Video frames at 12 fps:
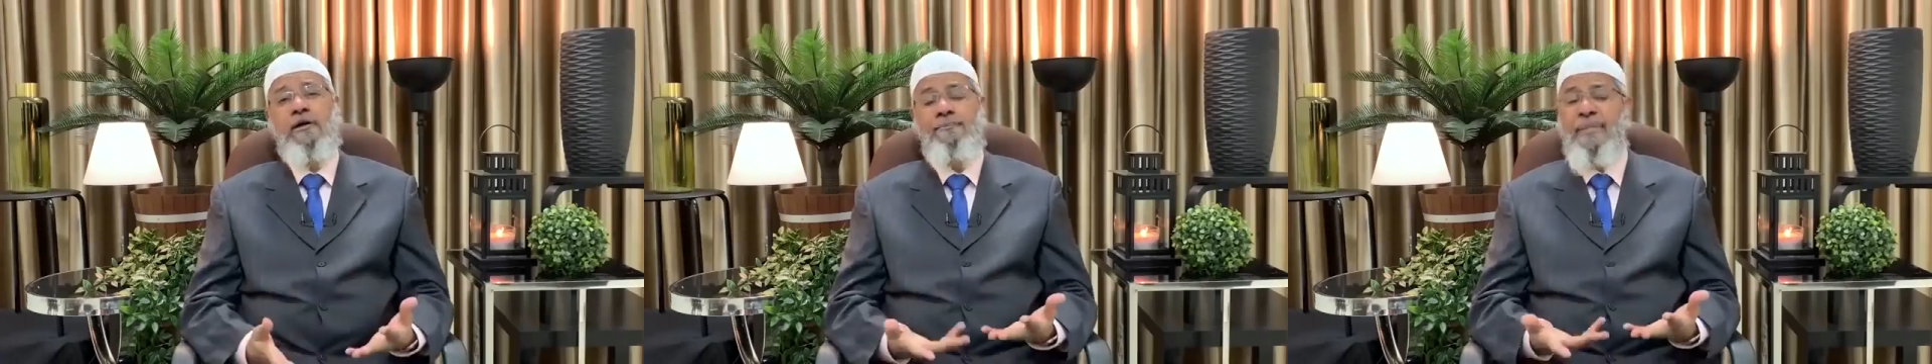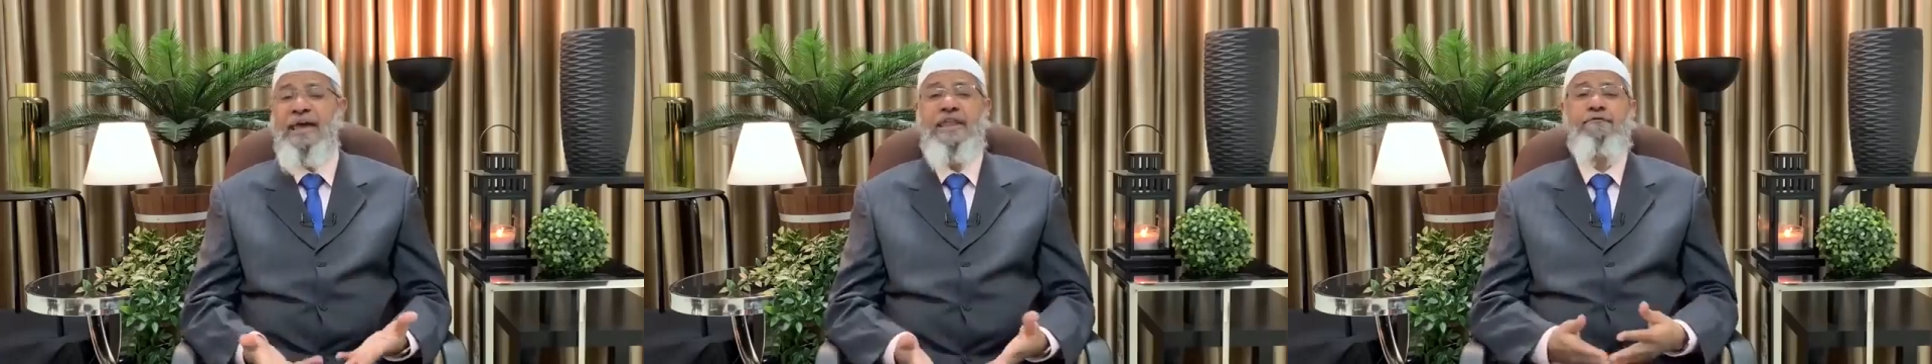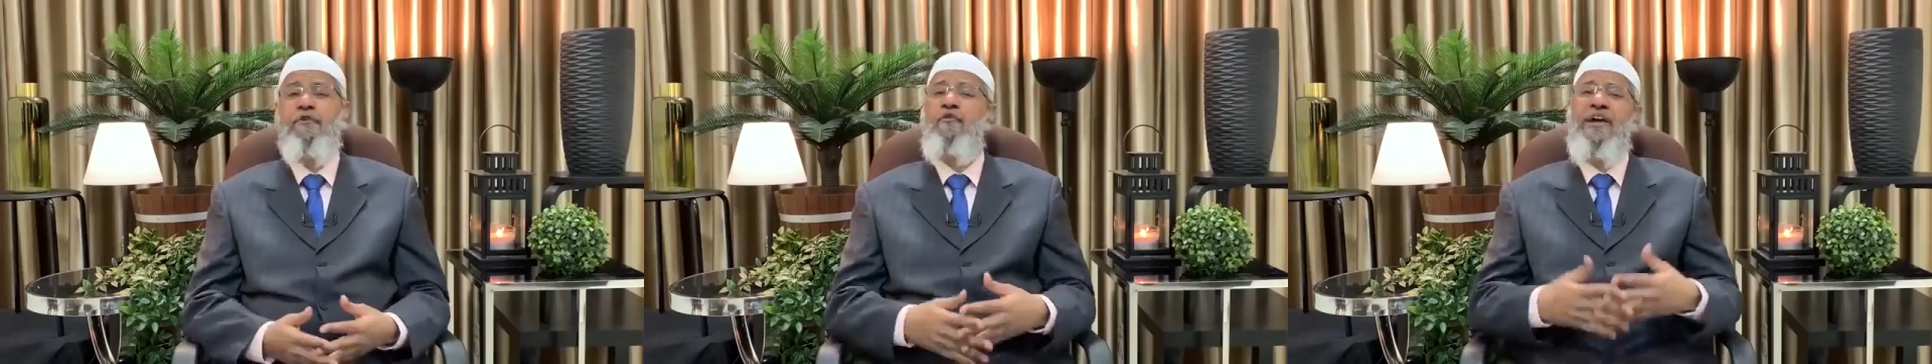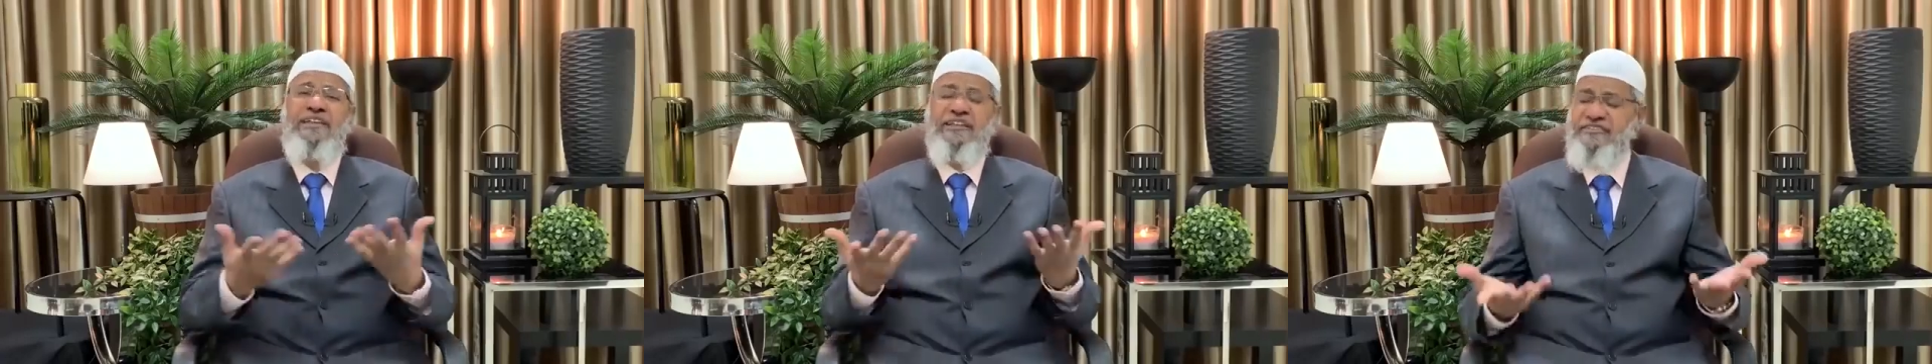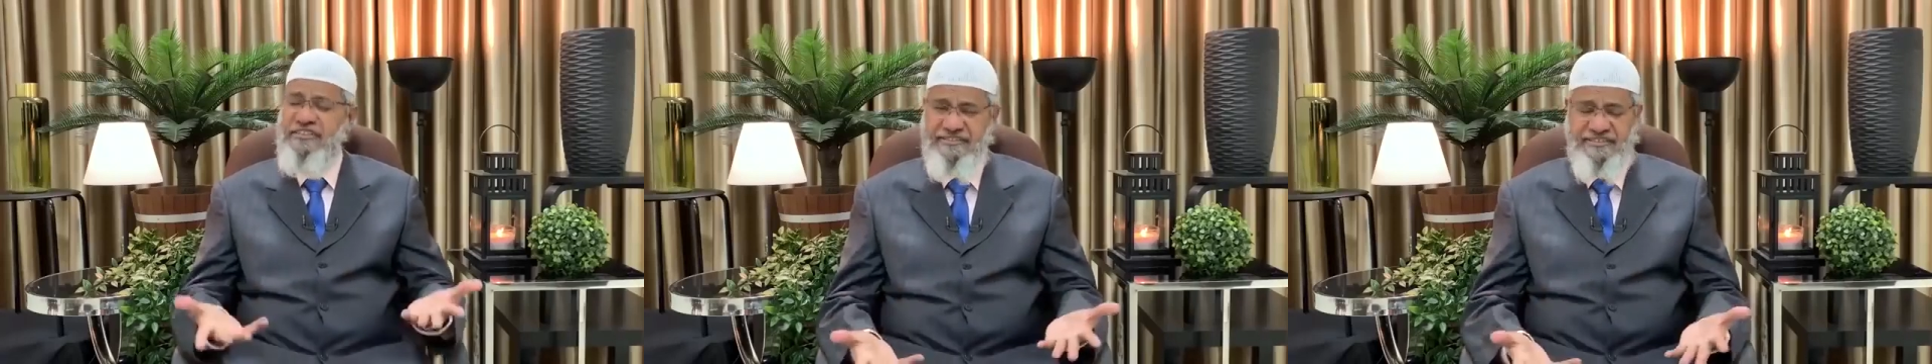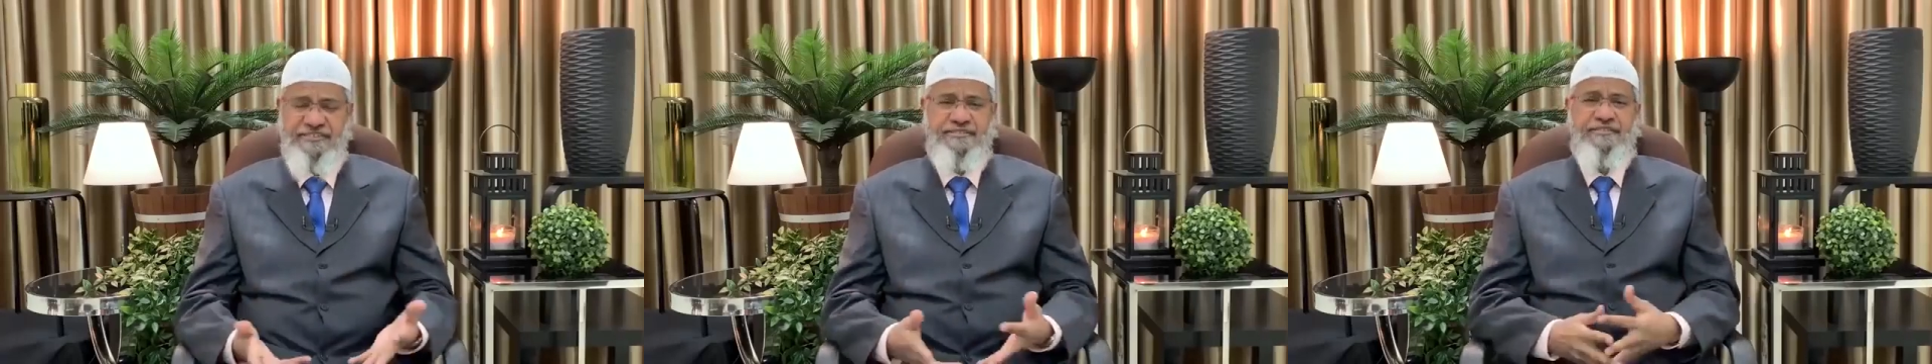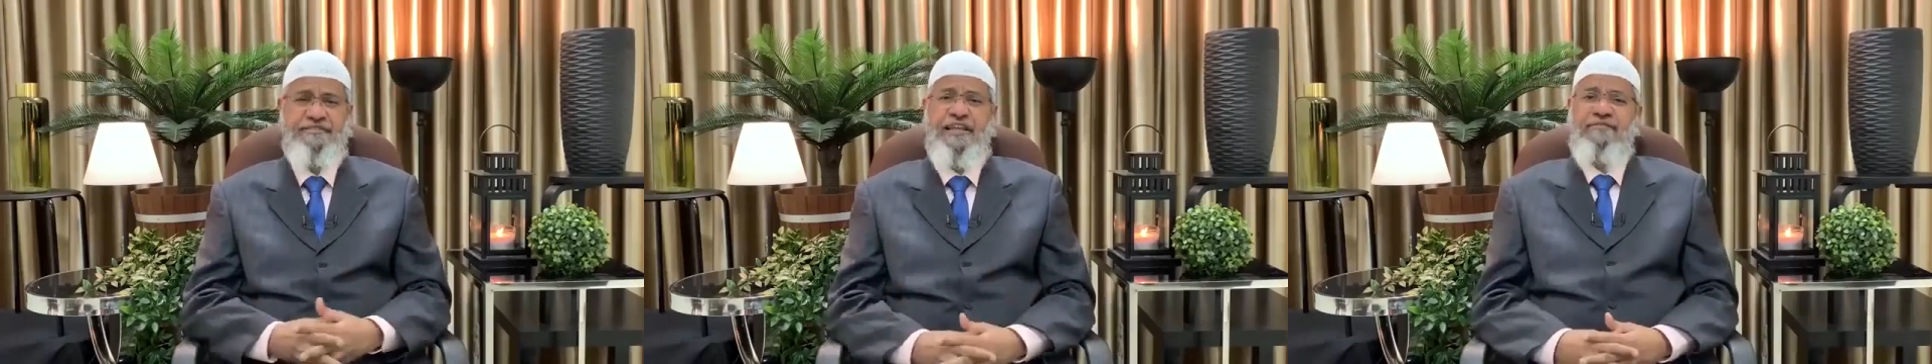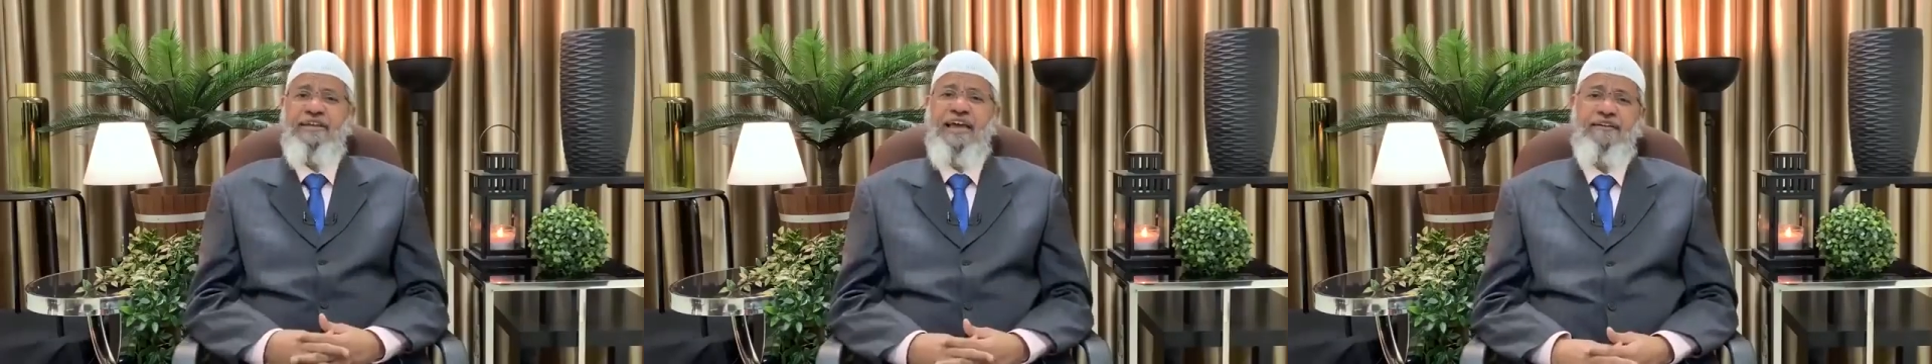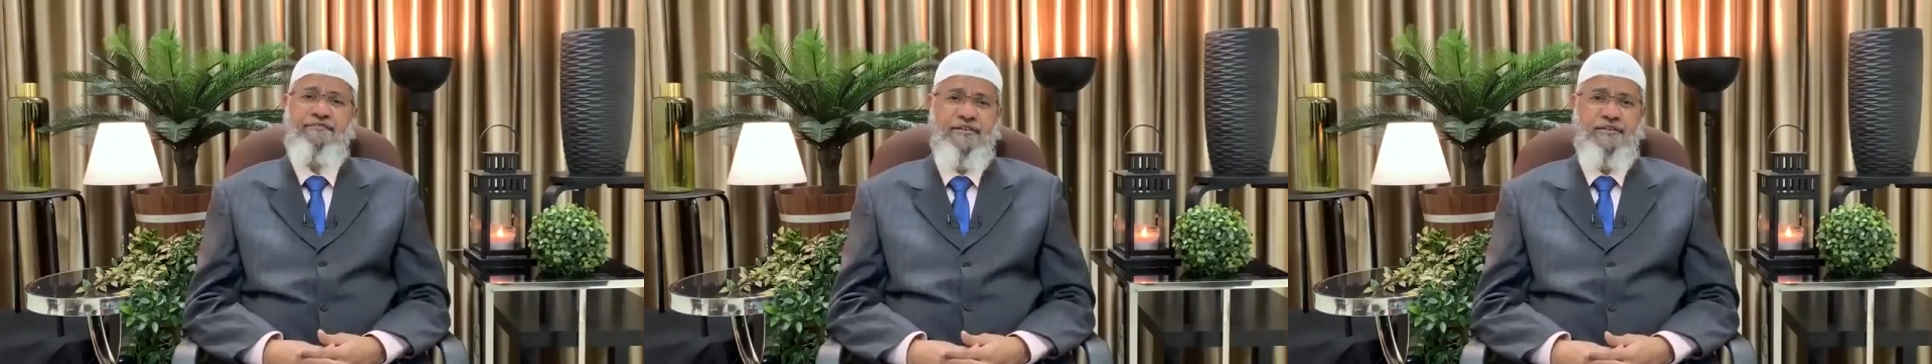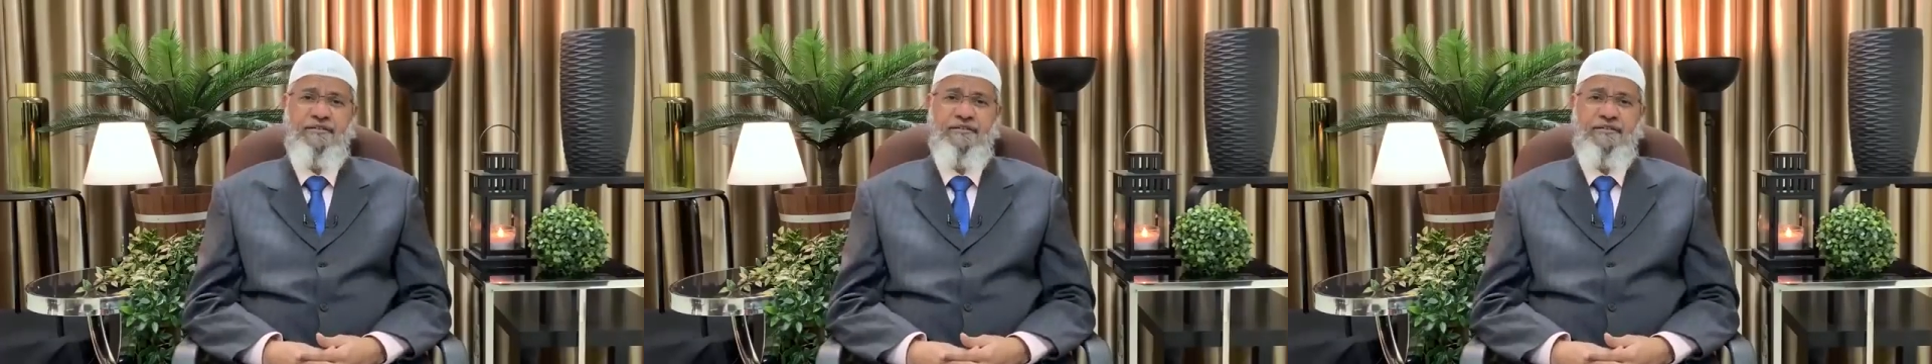marry for various reasons that we have,